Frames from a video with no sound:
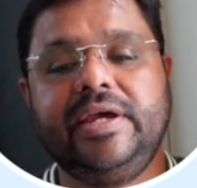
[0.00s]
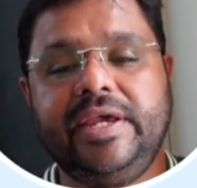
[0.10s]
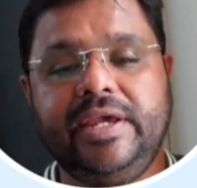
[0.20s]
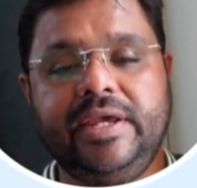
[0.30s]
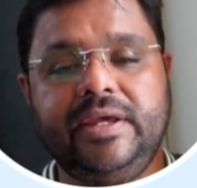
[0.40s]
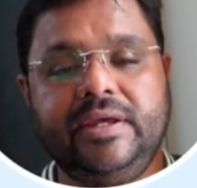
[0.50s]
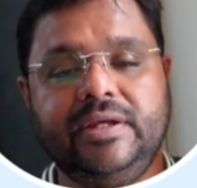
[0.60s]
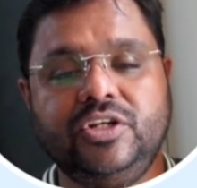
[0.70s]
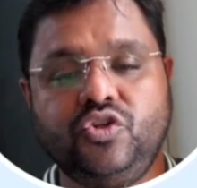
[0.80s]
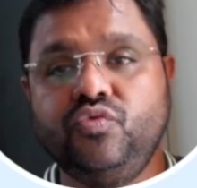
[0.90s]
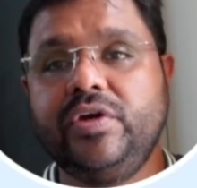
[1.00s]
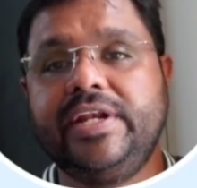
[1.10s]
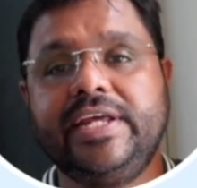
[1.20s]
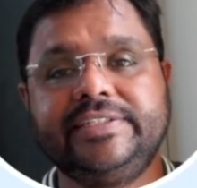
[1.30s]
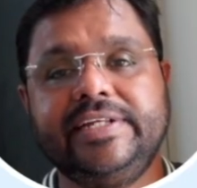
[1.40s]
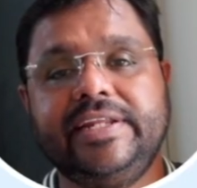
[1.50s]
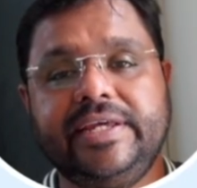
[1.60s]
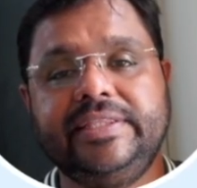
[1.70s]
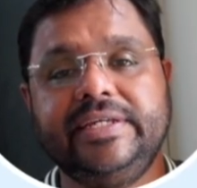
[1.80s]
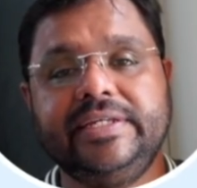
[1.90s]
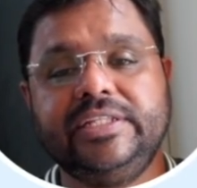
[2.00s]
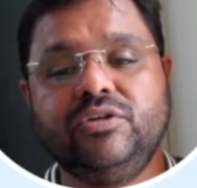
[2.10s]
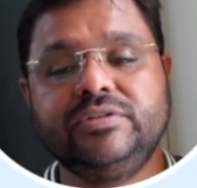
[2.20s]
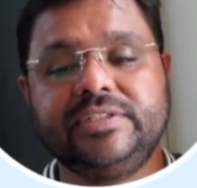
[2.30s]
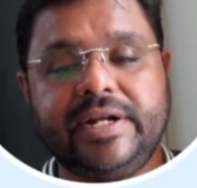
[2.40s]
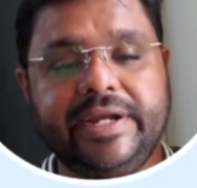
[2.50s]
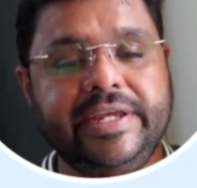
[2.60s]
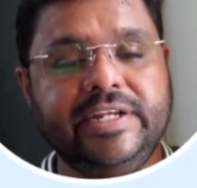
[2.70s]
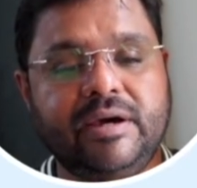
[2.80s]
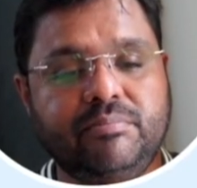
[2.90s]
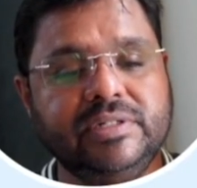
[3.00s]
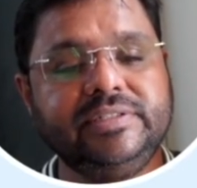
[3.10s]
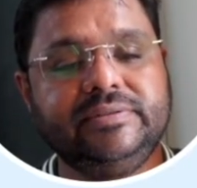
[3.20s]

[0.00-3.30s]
a2nxn. Those are again numbers.